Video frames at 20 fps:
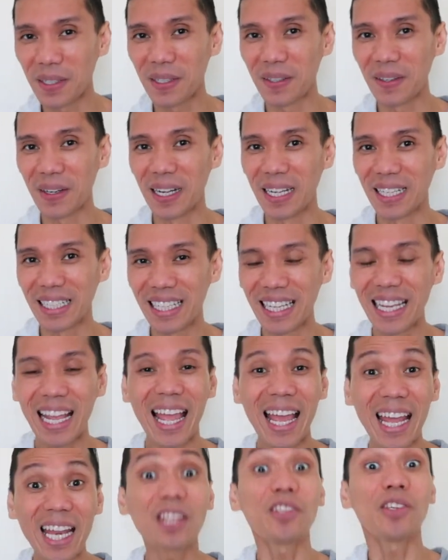Right.
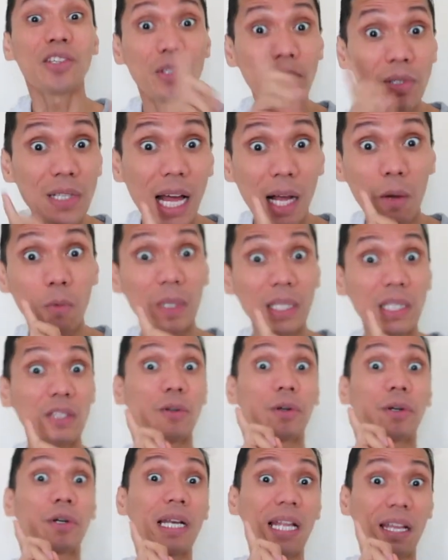And then you do that with
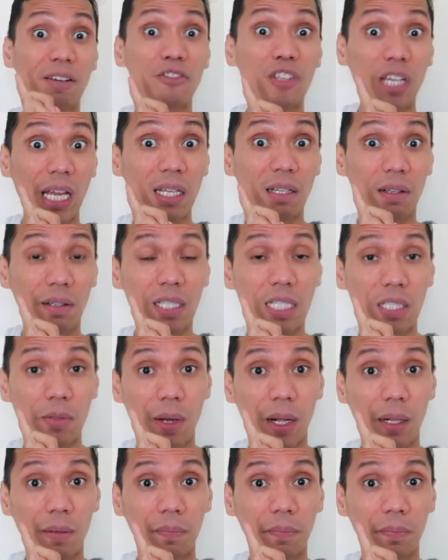your left channel as
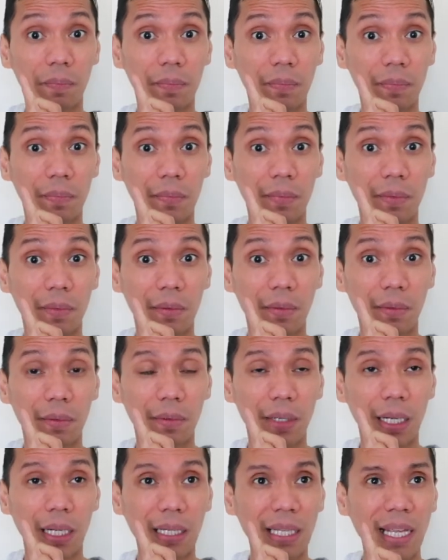well.
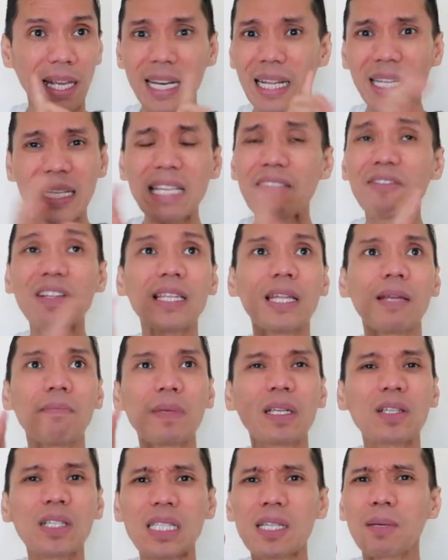Right. And even then,
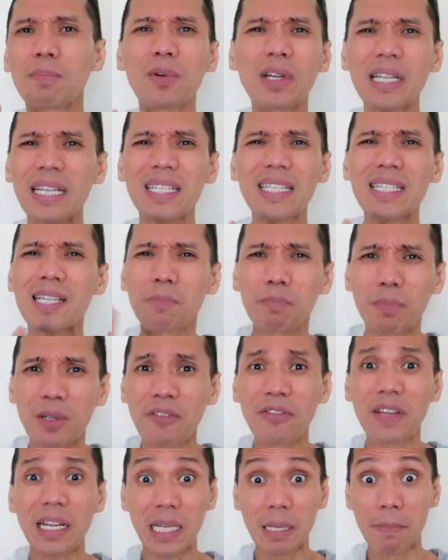because the body is not
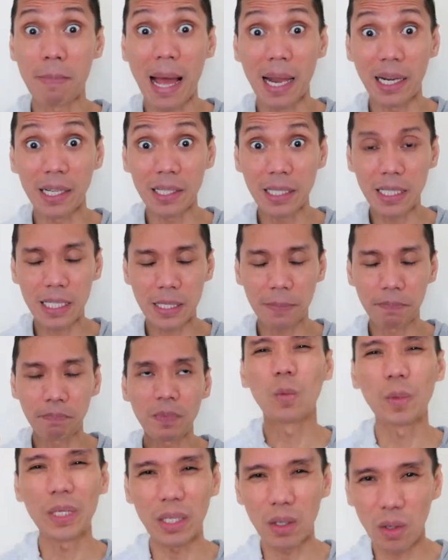perfectly balanced,
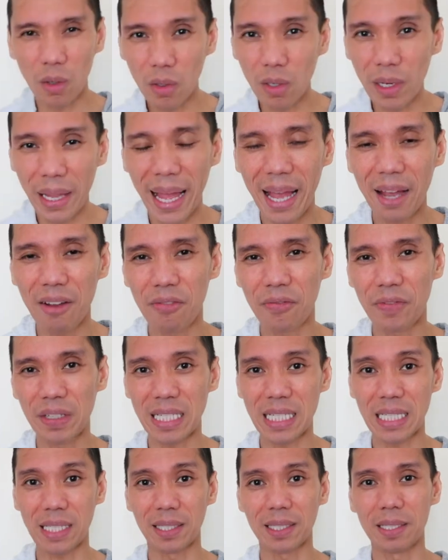we all have
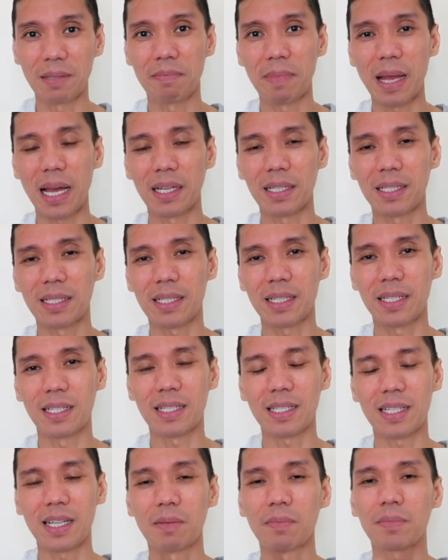physical
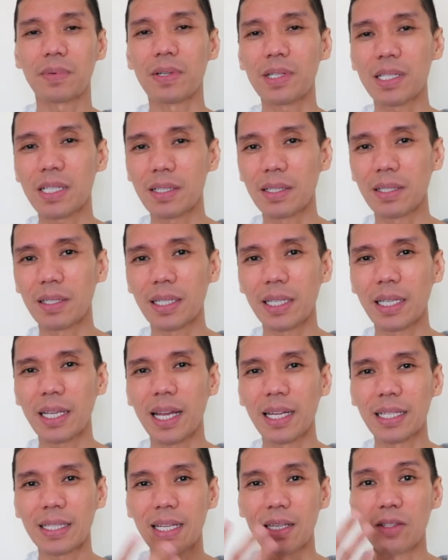imbalances. And
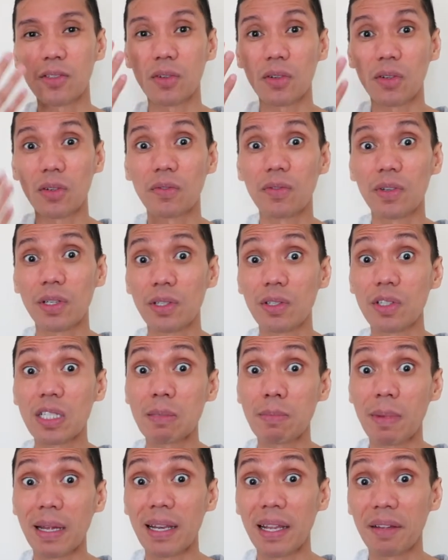personally, I tend to
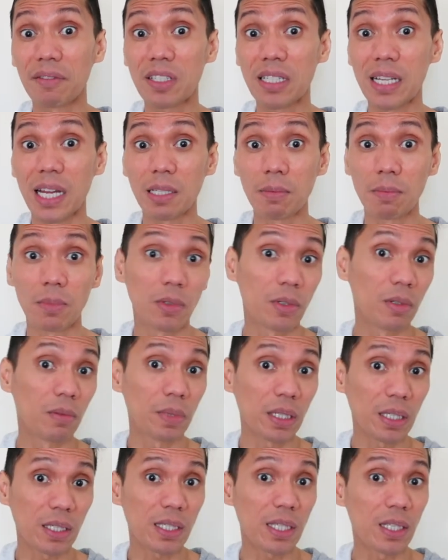overuse my left side more,
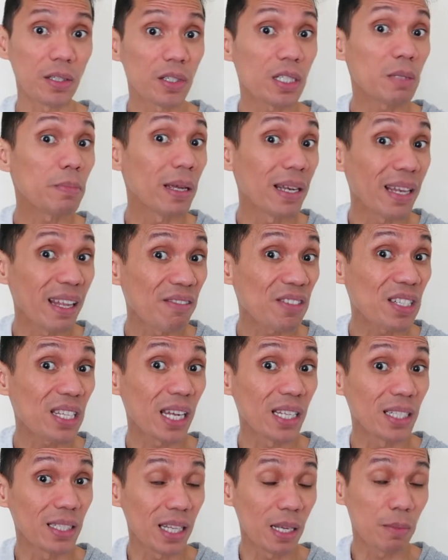because I use my left
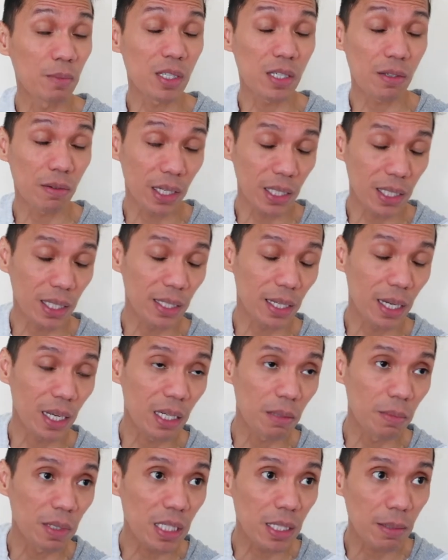side demonstrating
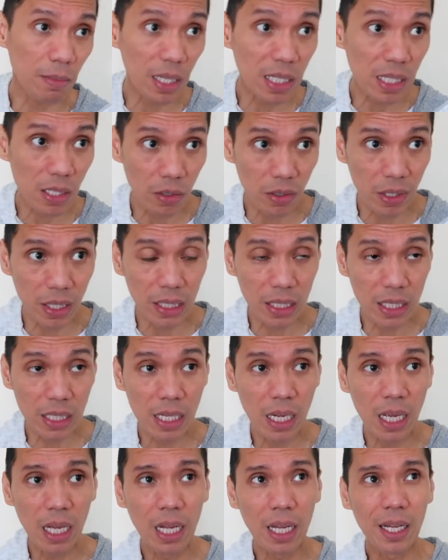to my
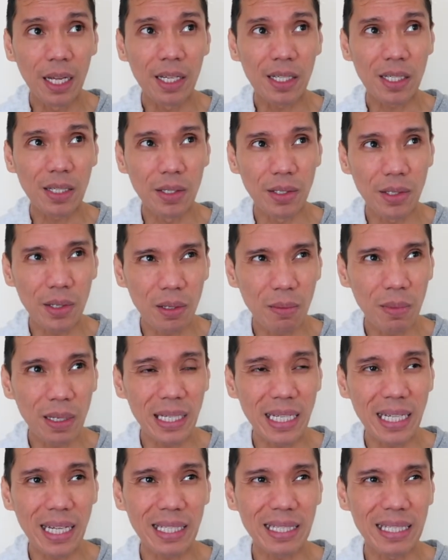students. So
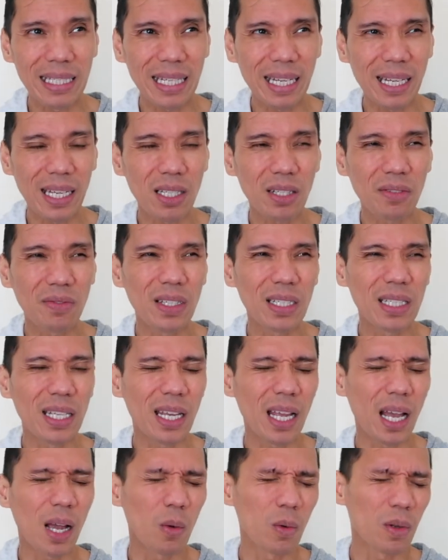normally at the end of the
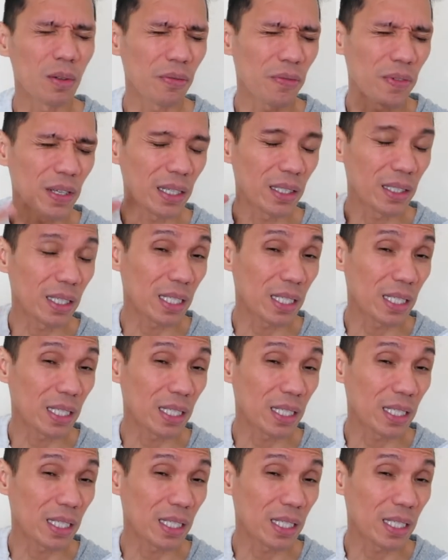day, I would feel